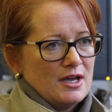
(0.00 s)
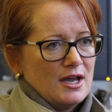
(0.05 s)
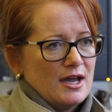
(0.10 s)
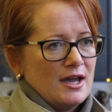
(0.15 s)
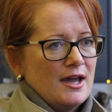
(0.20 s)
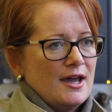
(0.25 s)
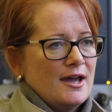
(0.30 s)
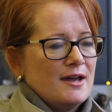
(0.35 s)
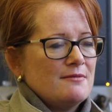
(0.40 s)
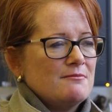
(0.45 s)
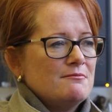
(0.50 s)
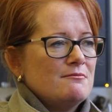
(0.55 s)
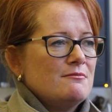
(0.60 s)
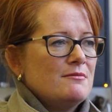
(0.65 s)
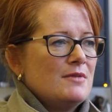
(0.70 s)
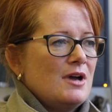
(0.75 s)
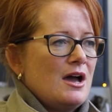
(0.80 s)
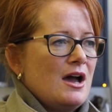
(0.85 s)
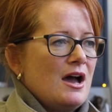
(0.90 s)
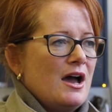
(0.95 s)

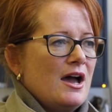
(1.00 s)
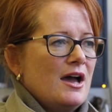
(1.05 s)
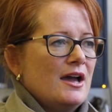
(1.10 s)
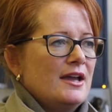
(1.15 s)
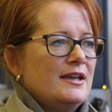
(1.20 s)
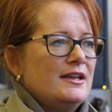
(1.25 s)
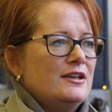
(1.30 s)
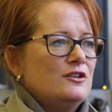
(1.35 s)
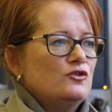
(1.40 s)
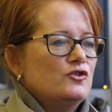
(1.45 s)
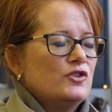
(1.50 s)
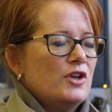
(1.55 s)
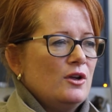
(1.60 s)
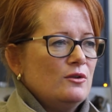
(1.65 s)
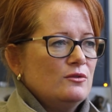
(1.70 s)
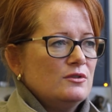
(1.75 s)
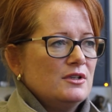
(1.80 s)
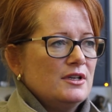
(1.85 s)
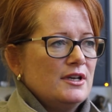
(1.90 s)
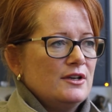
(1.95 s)
I
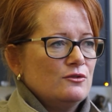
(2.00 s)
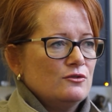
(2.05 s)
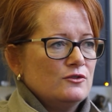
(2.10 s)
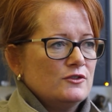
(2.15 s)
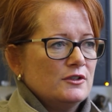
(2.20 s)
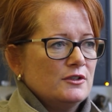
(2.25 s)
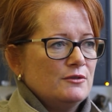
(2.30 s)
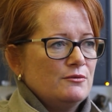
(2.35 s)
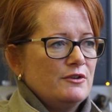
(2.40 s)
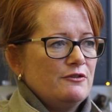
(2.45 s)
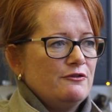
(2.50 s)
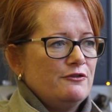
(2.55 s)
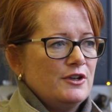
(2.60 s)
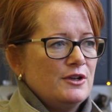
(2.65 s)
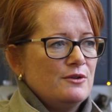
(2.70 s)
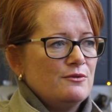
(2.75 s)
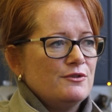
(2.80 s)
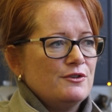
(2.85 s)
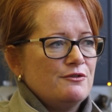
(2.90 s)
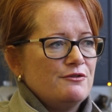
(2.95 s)
totally and utterly
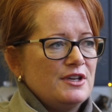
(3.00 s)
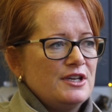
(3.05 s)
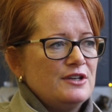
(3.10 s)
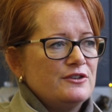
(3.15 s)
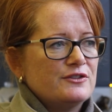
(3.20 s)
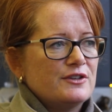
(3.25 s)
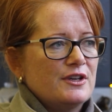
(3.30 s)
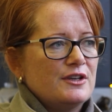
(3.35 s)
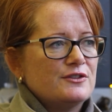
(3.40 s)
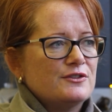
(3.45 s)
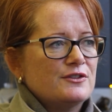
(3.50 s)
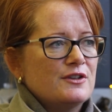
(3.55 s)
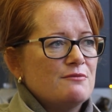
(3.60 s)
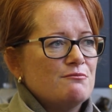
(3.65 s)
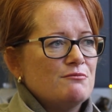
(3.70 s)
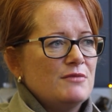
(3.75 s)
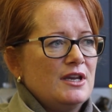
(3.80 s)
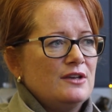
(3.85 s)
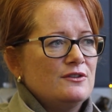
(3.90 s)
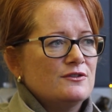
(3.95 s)
refute the thesis
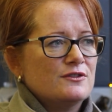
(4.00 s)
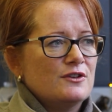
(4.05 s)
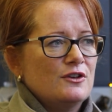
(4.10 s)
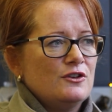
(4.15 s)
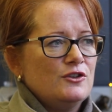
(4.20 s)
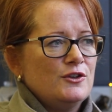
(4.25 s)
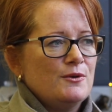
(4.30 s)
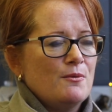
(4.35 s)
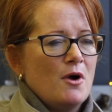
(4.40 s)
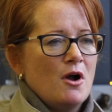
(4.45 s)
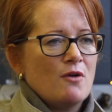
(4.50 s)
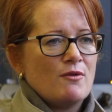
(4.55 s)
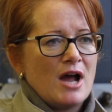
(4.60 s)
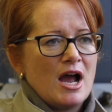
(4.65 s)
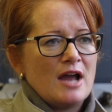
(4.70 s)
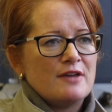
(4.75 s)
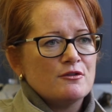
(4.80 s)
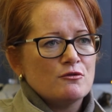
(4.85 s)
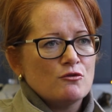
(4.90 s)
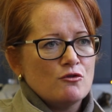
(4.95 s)
that means that you are
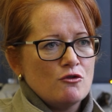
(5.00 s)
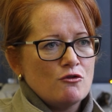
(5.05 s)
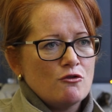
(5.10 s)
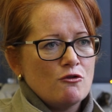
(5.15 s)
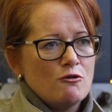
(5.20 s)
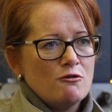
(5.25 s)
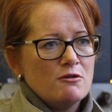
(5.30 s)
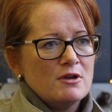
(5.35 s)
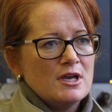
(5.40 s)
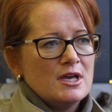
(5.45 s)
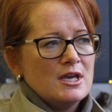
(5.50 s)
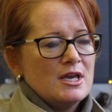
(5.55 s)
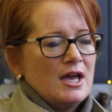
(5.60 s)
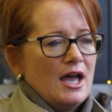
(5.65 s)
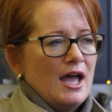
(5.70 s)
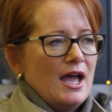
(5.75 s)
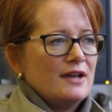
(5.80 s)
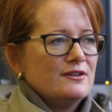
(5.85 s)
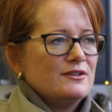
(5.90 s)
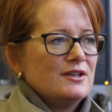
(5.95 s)
either or,
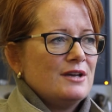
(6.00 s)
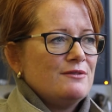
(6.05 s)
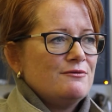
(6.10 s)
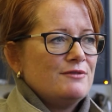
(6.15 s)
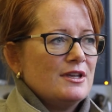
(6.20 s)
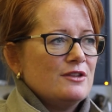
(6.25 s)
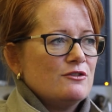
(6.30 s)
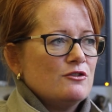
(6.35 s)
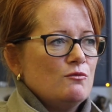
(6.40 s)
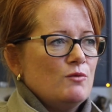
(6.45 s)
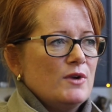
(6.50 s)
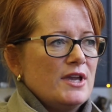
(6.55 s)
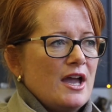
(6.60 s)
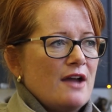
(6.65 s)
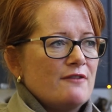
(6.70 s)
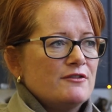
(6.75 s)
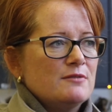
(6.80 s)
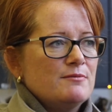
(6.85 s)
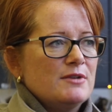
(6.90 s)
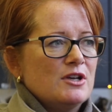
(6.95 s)
and I think that we
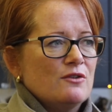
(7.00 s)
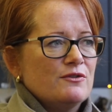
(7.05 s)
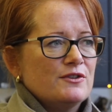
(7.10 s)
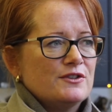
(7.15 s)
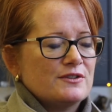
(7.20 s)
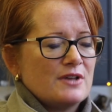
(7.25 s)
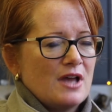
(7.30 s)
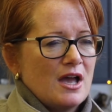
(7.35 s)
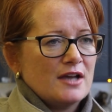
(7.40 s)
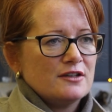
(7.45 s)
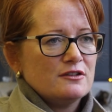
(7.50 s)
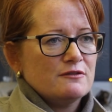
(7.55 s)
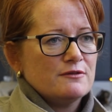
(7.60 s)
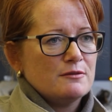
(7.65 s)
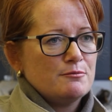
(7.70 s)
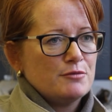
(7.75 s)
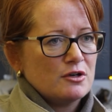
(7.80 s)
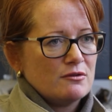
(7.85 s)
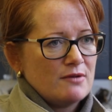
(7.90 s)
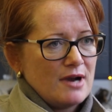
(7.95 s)
have to be on the side of the
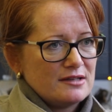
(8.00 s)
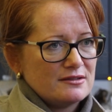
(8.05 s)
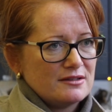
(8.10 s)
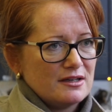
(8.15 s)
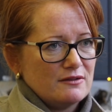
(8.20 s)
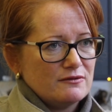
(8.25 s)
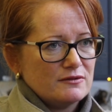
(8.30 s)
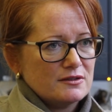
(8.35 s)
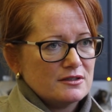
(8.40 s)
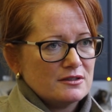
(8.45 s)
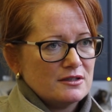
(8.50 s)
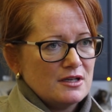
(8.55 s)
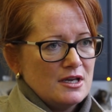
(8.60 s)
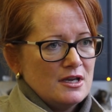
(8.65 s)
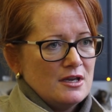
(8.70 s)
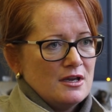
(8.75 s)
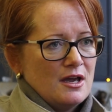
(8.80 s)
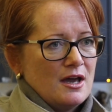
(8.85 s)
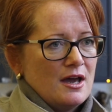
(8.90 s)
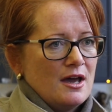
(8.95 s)
progressives.
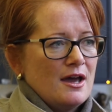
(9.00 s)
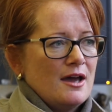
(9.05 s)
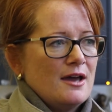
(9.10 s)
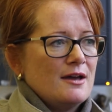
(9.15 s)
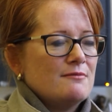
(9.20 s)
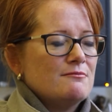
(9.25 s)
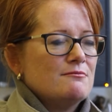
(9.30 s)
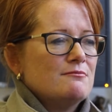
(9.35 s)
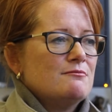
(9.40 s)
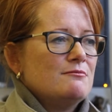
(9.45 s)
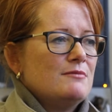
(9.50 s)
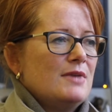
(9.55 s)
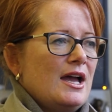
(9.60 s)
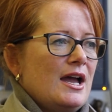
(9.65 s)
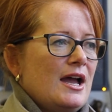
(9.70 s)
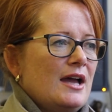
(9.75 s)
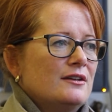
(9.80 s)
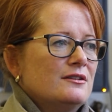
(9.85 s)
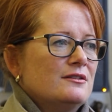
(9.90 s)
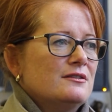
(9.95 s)
And
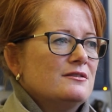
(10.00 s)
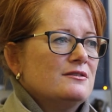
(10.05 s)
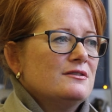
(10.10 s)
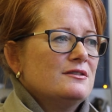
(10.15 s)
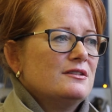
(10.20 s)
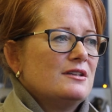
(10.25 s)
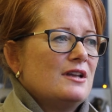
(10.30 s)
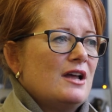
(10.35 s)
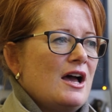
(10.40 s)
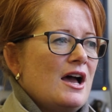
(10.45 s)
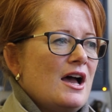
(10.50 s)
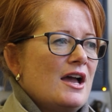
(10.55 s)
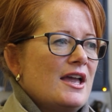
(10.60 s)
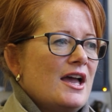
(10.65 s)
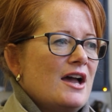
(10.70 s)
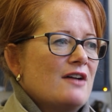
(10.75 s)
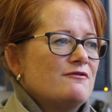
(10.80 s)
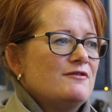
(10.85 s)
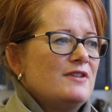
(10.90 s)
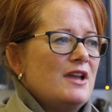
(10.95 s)
I
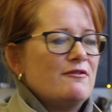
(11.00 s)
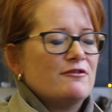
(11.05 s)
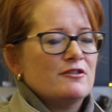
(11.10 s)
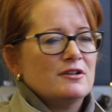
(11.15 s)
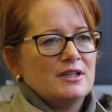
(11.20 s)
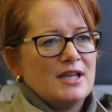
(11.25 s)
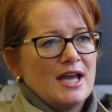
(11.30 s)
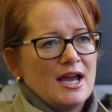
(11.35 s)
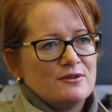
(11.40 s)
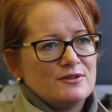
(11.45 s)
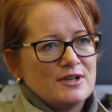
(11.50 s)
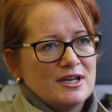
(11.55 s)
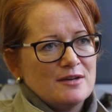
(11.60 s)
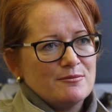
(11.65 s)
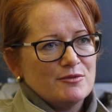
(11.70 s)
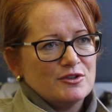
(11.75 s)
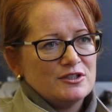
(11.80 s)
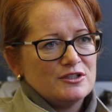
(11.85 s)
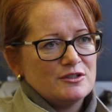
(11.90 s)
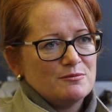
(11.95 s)
have never allowed
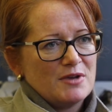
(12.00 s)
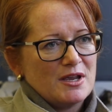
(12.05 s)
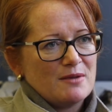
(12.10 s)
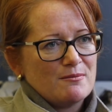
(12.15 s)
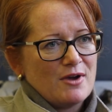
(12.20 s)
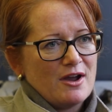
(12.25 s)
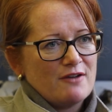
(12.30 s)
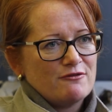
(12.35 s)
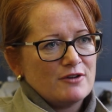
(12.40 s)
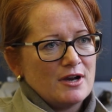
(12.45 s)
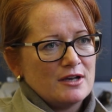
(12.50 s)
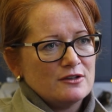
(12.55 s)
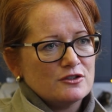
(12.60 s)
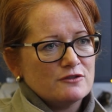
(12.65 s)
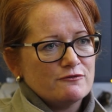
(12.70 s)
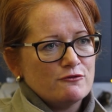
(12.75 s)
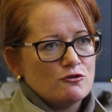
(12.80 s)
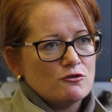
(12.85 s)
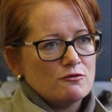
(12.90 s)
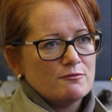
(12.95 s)
anybody to pick my friends
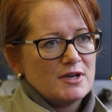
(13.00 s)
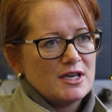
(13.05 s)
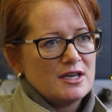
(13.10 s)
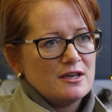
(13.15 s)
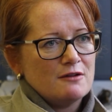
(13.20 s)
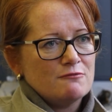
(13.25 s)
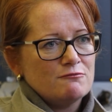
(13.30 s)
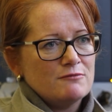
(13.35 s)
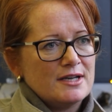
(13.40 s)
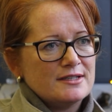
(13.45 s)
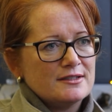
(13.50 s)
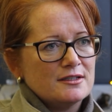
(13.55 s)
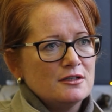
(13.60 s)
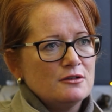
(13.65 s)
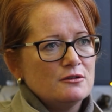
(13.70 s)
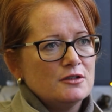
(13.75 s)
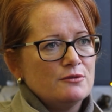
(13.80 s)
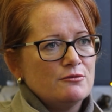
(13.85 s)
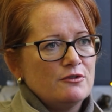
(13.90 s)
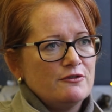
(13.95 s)
for me, and
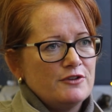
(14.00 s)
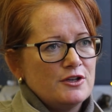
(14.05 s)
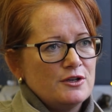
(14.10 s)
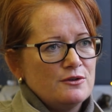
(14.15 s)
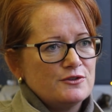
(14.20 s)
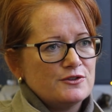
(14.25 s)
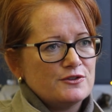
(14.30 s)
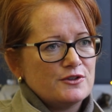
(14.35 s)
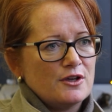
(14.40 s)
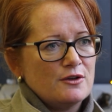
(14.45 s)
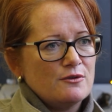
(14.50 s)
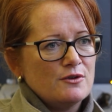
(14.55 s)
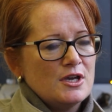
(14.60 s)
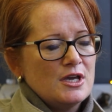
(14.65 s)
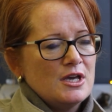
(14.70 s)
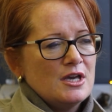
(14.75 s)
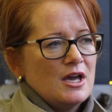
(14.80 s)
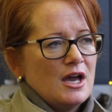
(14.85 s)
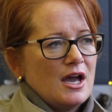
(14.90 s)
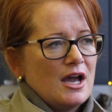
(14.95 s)
resolutely refuse to.
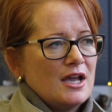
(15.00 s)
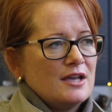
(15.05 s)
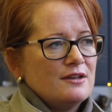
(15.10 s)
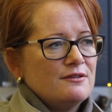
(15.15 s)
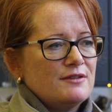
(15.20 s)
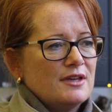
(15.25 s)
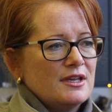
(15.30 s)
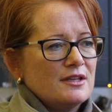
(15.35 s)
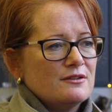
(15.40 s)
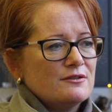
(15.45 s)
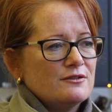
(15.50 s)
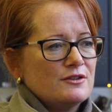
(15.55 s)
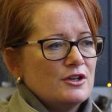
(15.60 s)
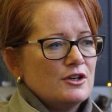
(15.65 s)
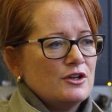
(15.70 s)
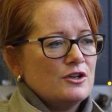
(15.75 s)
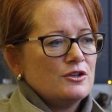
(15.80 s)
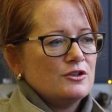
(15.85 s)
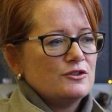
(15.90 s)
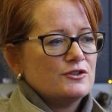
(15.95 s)
I think
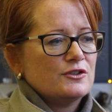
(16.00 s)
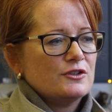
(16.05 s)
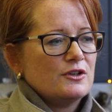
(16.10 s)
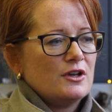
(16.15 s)
that